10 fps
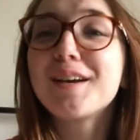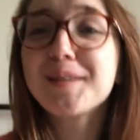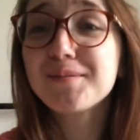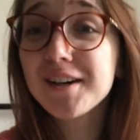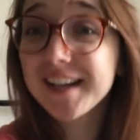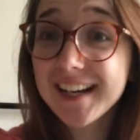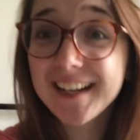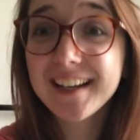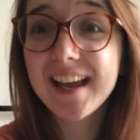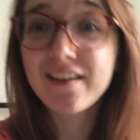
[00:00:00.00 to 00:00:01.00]
Good
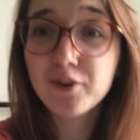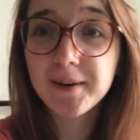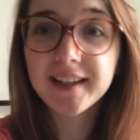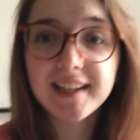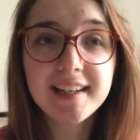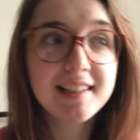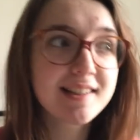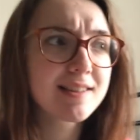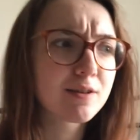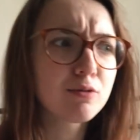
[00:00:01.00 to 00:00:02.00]
morning, everyone. It
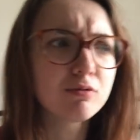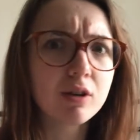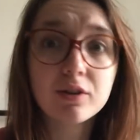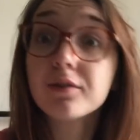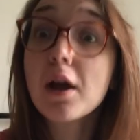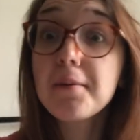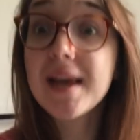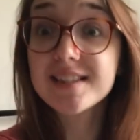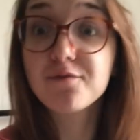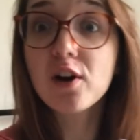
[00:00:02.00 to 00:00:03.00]
is, oh God, oh
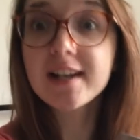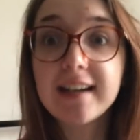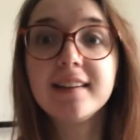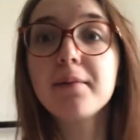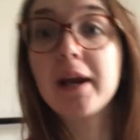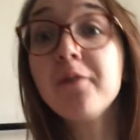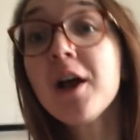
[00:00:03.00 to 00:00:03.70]
yes, Friday. There we go.